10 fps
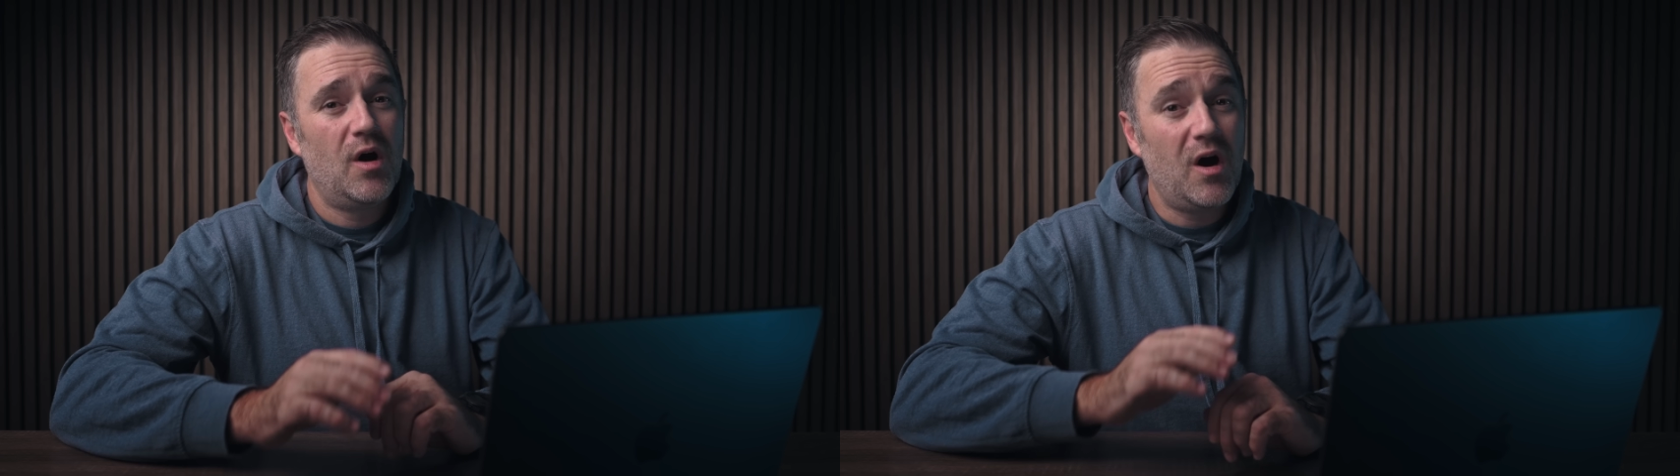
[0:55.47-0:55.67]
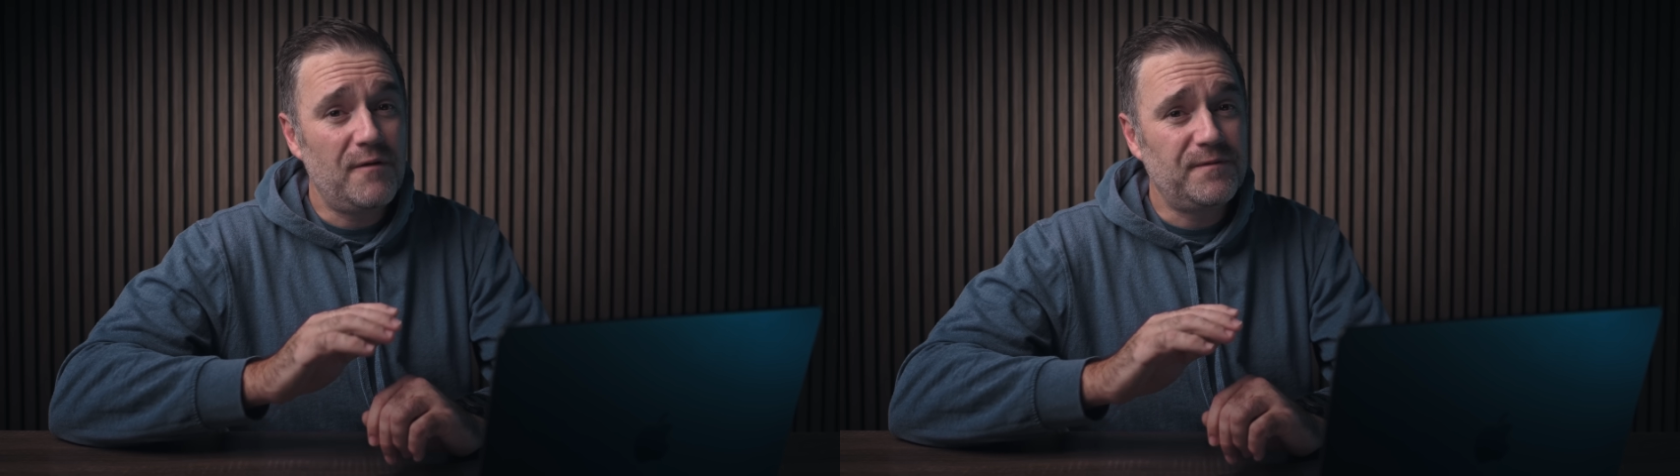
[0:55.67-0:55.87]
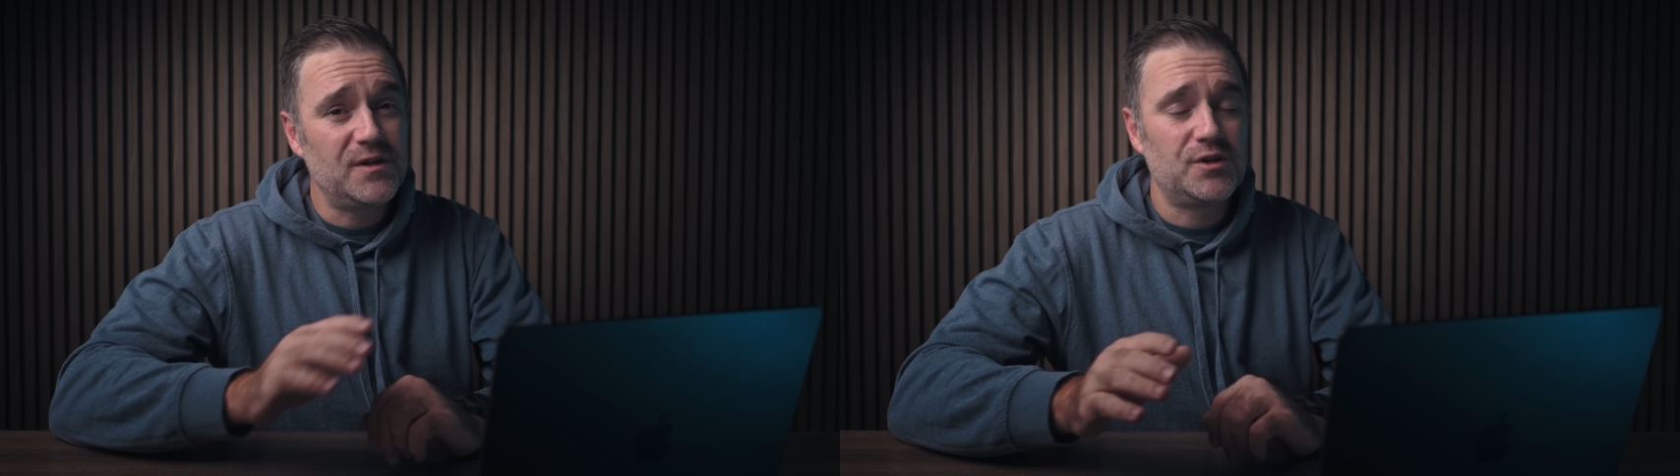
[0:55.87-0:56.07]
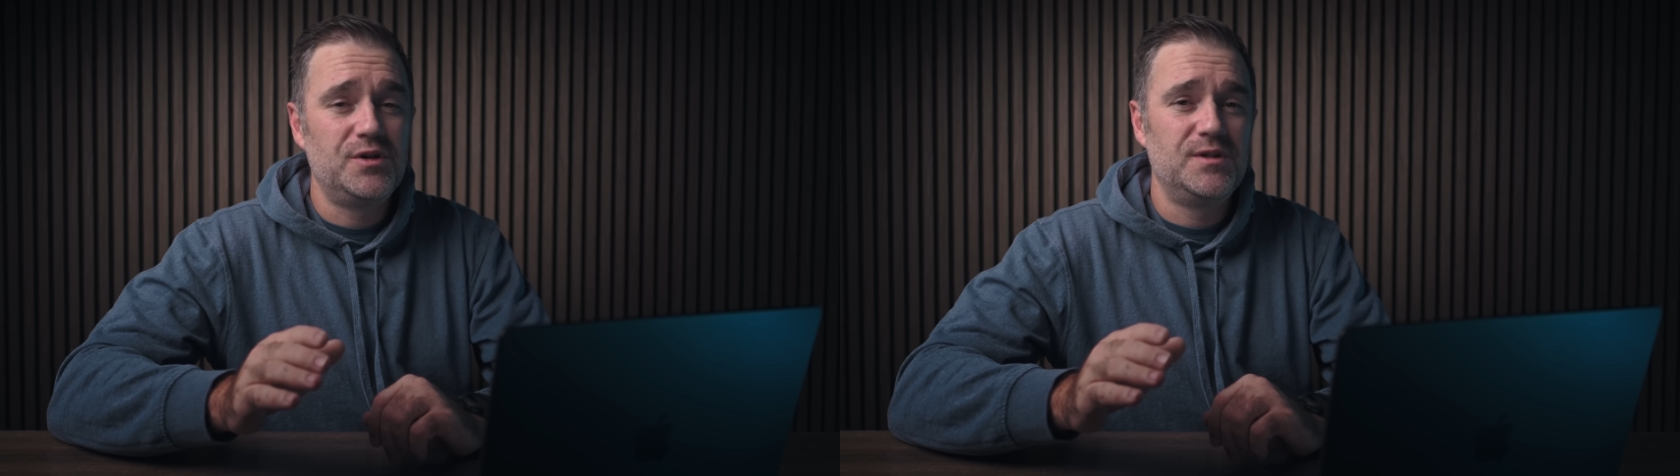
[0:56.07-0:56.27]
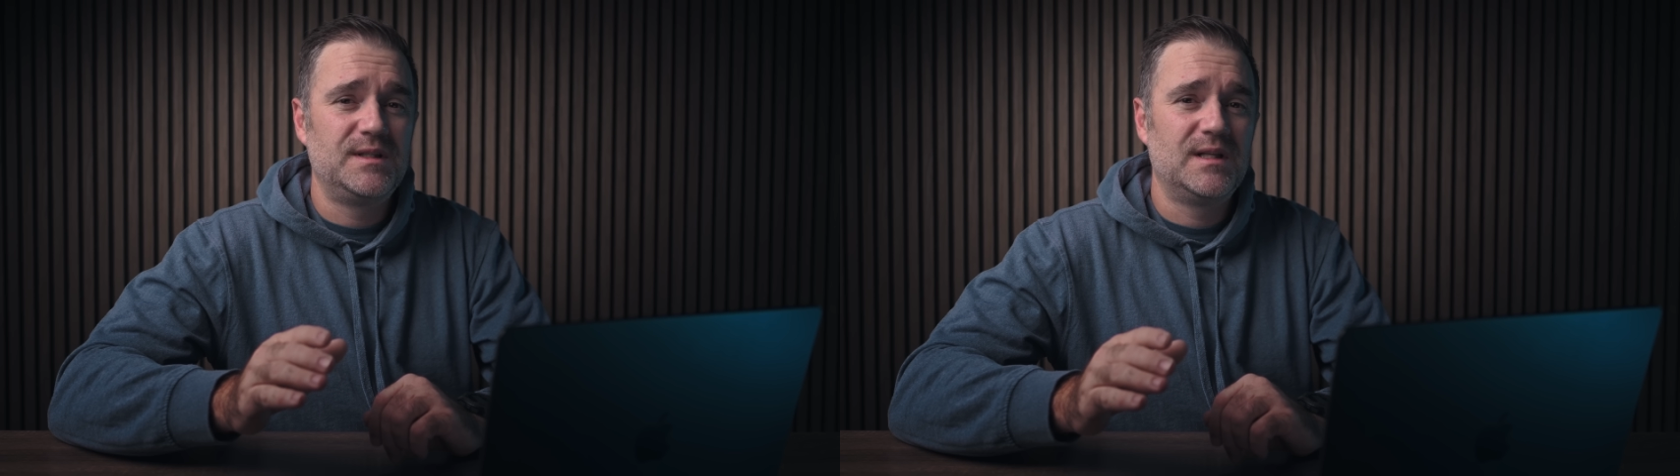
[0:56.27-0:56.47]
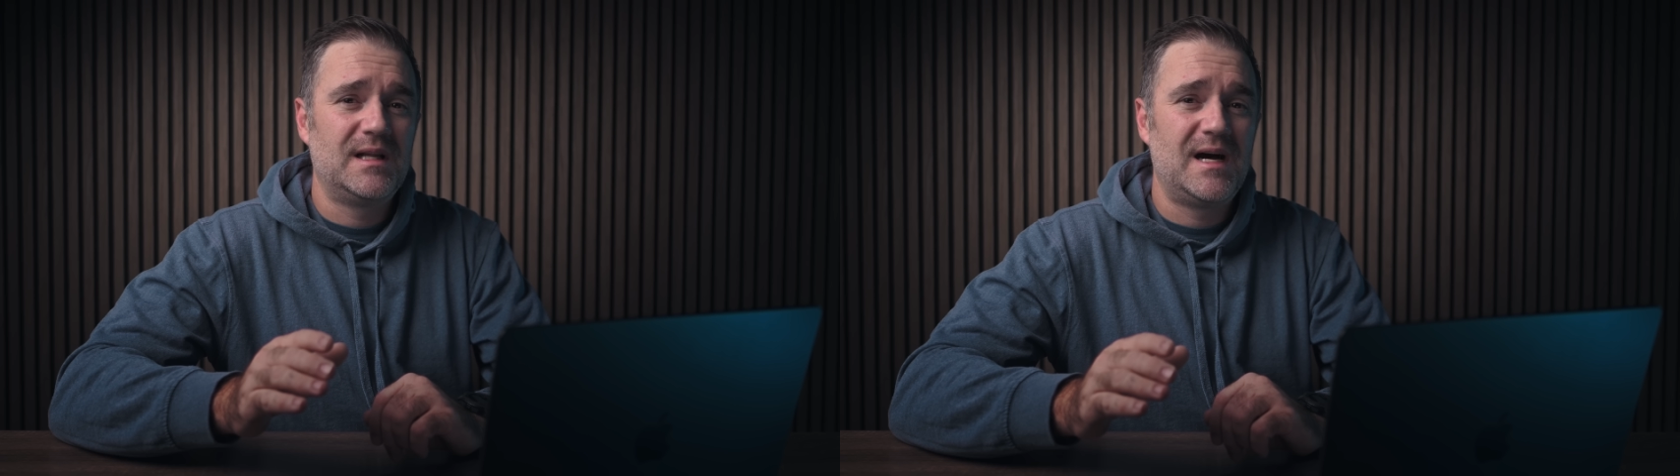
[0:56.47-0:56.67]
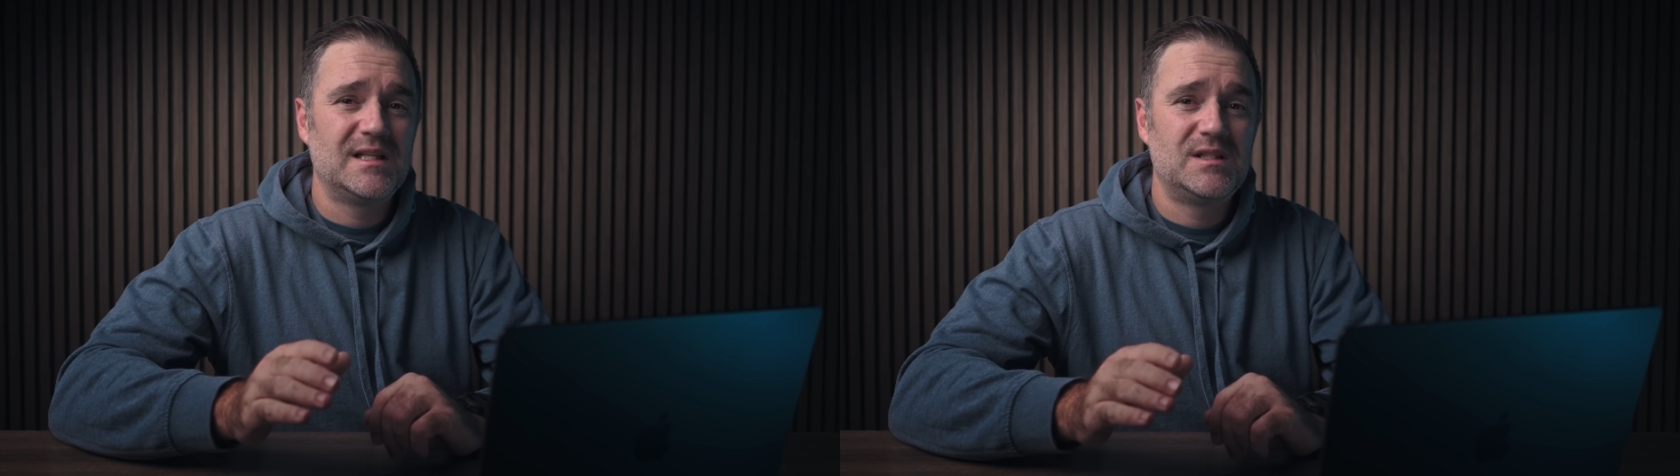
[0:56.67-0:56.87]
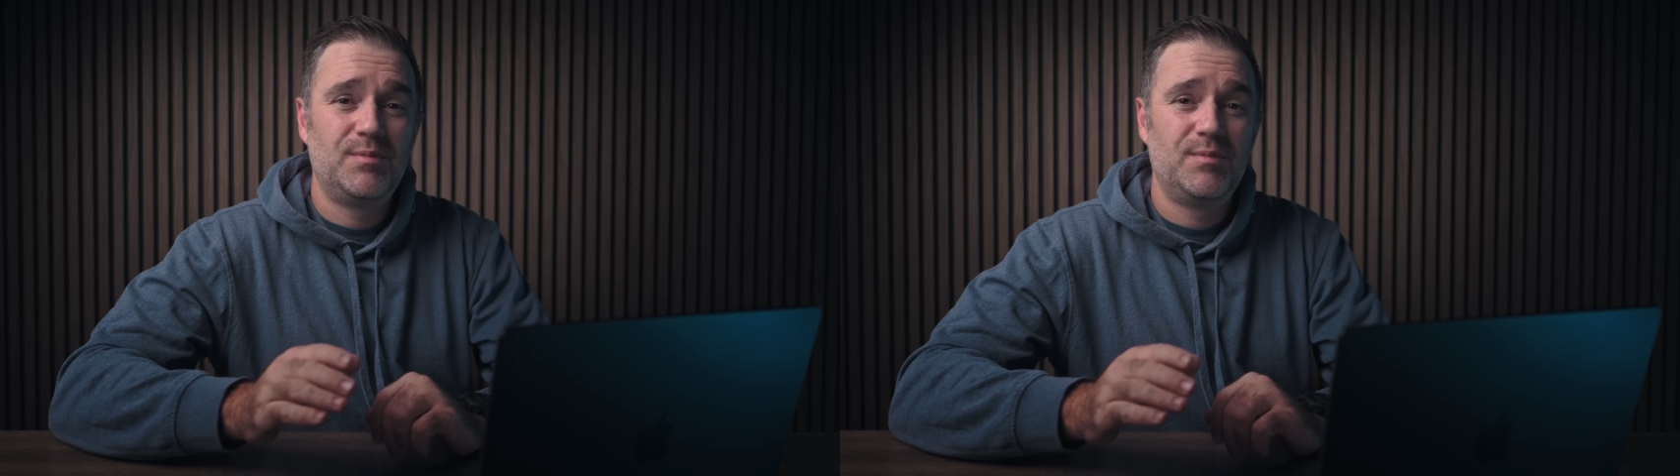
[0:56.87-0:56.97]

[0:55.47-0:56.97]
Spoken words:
often choosing the light